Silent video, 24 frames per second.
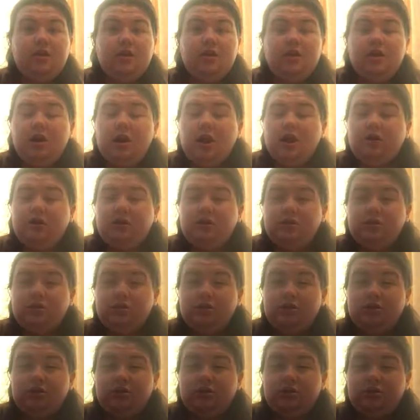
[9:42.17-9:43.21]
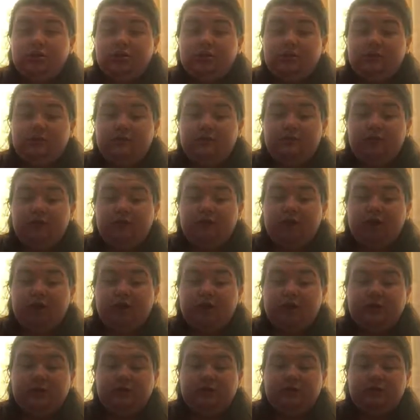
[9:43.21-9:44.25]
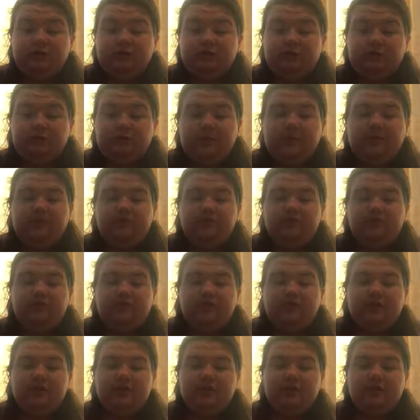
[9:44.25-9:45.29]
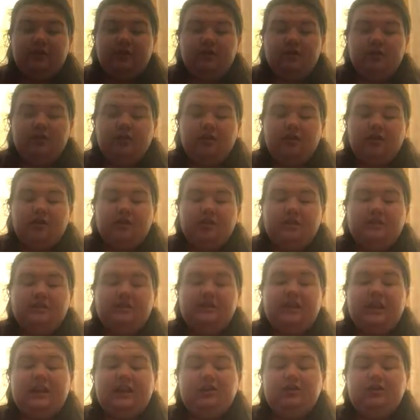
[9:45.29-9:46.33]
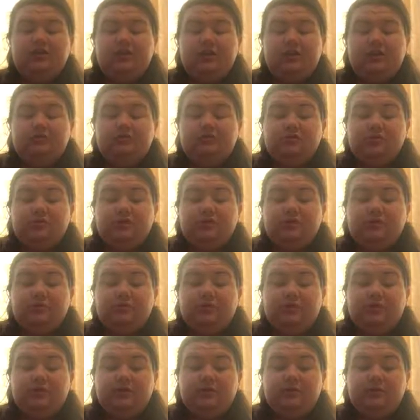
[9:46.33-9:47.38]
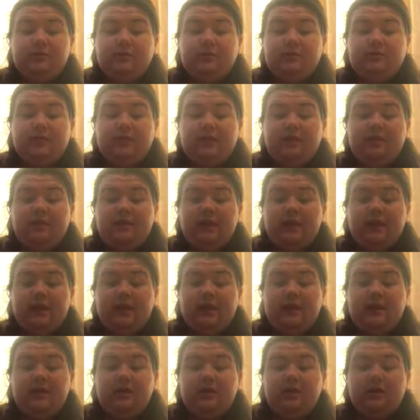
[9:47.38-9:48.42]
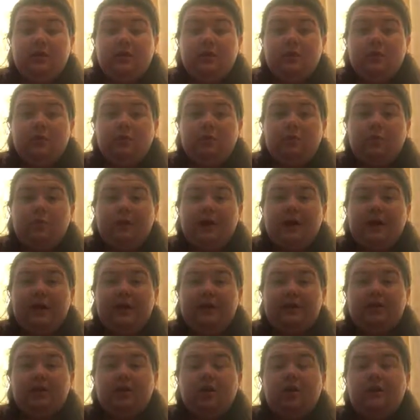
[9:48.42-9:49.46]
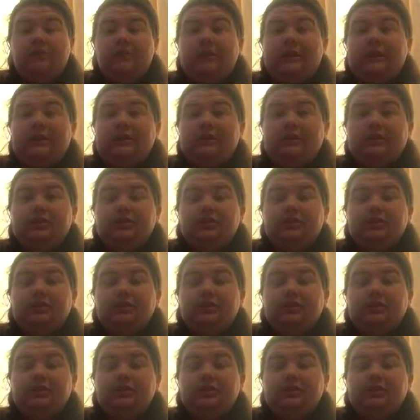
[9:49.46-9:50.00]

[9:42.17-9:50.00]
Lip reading: London. If you go where all the stage shows are, because we went there when I went